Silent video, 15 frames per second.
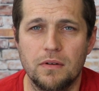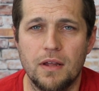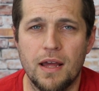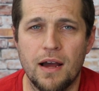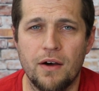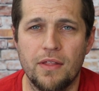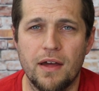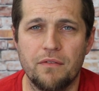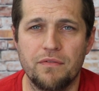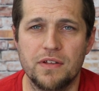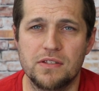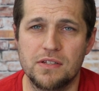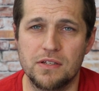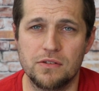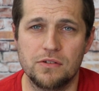how that
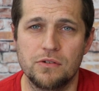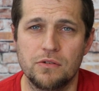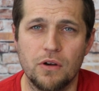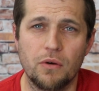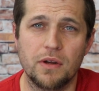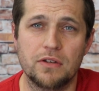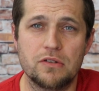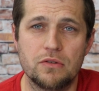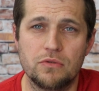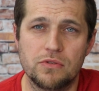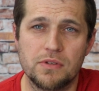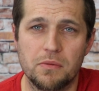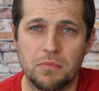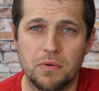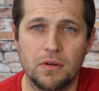fits into going to
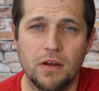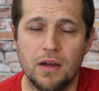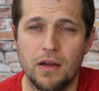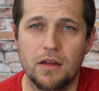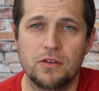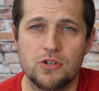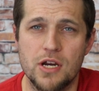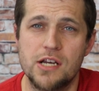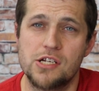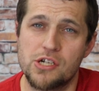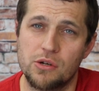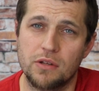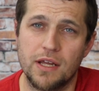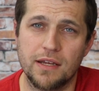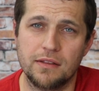some uh, trade
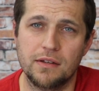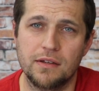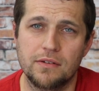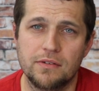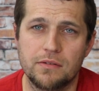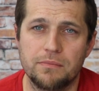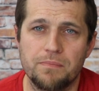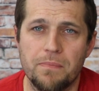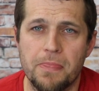show like this.